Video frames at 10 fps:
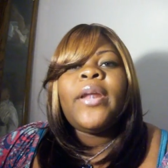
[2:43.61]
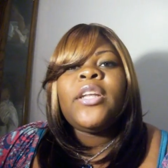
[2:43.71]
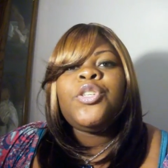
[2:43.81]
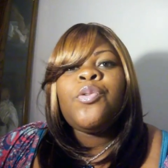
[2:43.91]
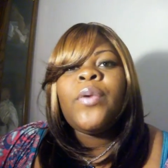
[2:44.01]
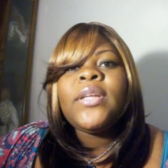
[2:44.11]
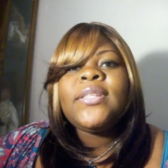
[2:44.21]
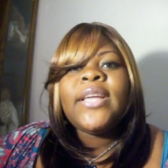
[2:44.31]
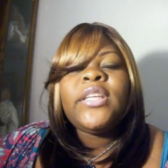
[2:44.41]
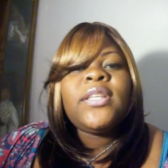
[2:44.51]
But I do want
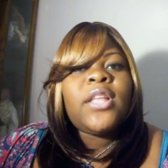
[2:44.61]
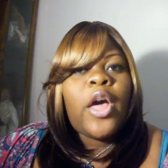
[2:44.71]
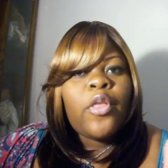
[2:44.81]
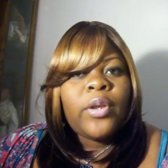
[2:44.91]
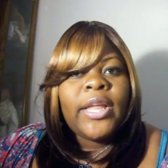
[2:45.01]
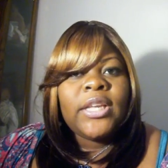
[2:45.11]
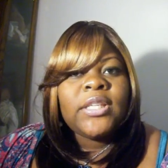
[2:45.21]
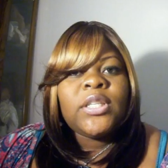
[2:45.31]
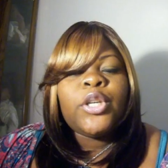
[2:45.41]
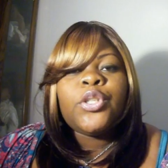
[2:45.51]
to say to the other
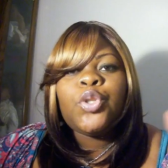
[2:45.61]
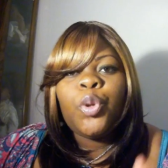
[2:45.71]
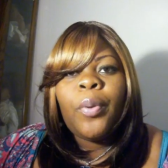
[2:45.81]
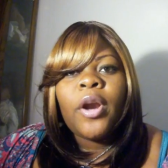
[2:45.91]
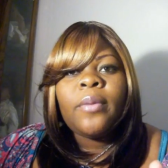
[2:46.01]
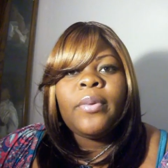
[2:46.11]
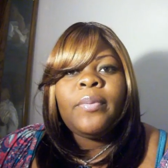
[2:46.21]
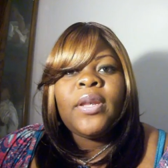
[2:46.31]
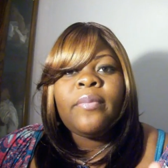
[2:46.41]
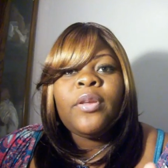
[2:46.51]
ladies that are still part of
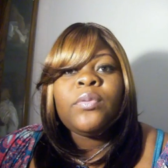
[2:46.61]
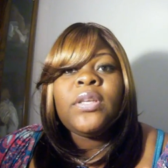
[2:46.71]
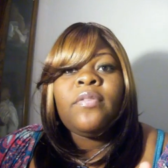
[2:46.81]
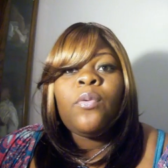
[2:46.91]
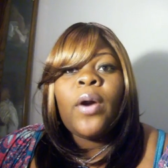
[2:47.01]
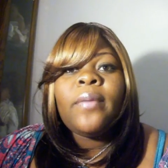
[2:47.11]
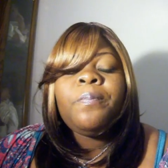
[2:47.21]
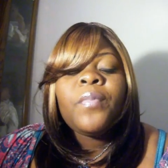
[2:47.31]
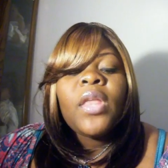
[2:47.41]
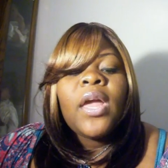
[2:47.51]
BBW
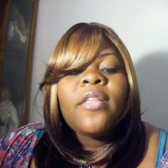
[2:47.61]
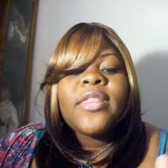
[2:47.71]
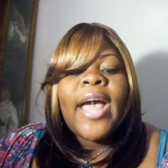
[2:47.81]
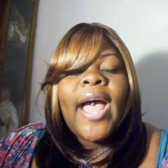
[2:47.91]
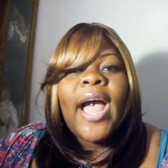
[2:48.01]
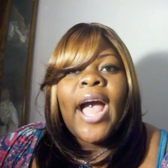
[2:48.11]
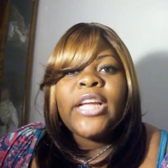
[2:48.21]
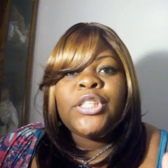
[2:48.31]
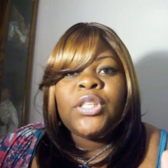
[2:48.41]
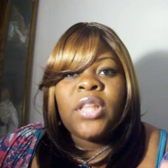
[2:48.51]
TV1 that
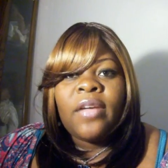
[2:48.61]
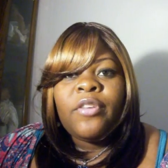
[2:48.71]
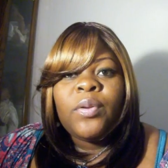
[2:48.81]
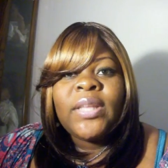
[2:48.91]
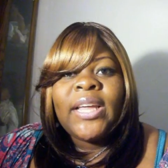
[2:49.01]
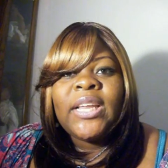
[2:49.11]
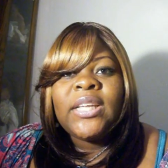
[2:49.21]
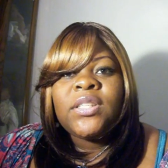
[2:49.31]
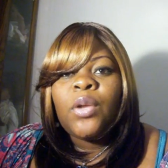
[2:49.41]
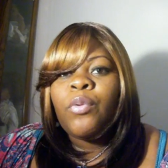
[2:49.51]
I love you
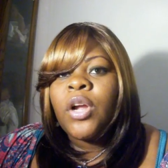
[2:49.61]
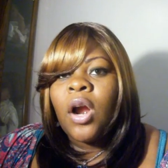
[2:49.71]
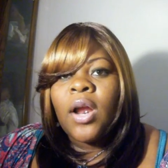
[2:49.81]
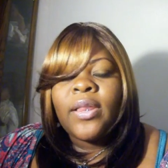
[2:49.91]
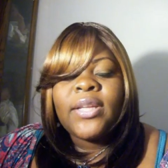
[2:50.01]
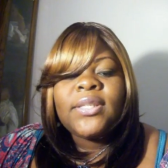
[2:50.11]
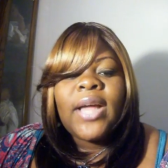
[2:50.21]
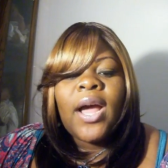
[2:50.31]
ladies regardless.